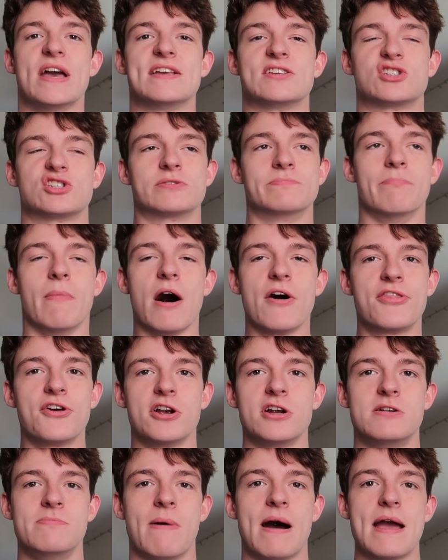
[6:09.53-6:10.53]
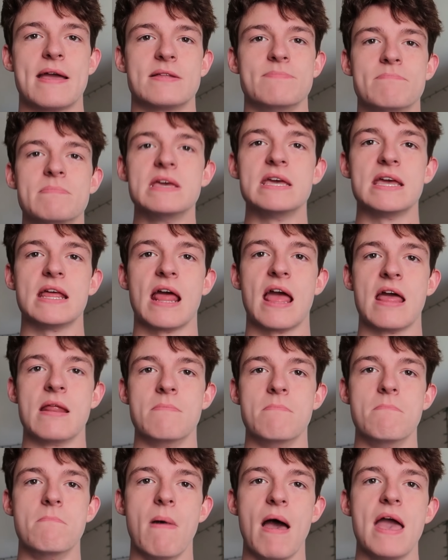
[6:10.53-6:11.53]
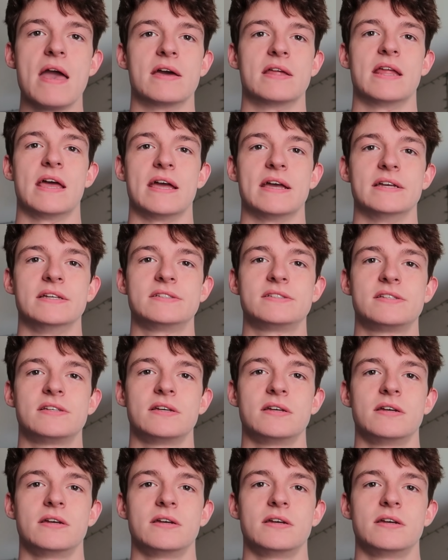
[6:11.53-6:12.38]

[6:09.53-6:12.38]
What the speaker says: They smothered my meat in mayonnaise.